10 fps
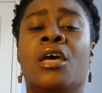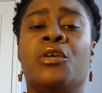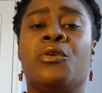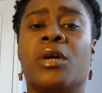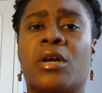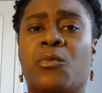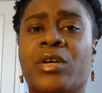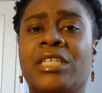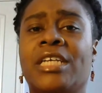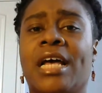You would
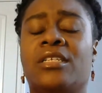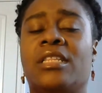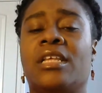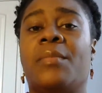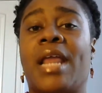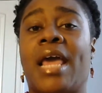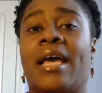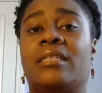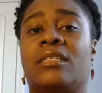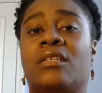reach out to them and
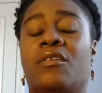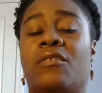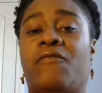ask